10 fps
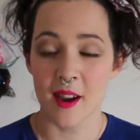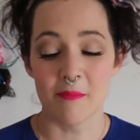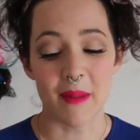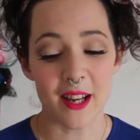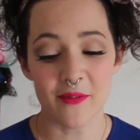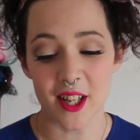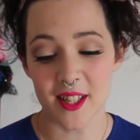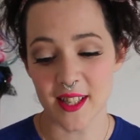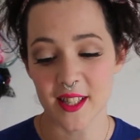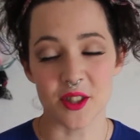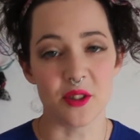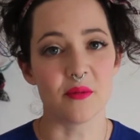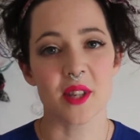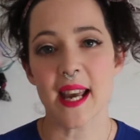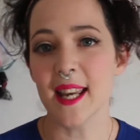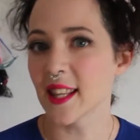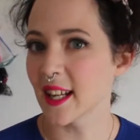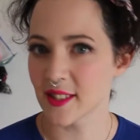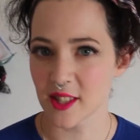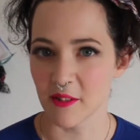My advice is to take
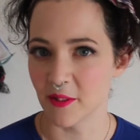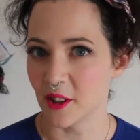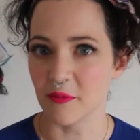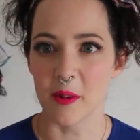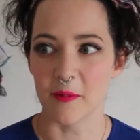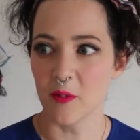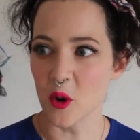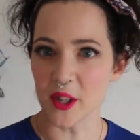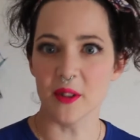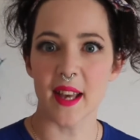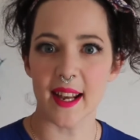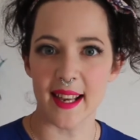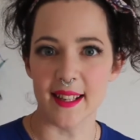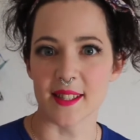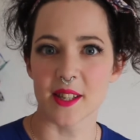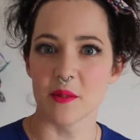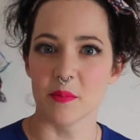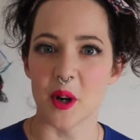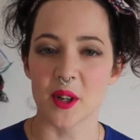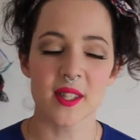that stuff off before you get into the
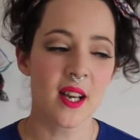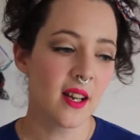box.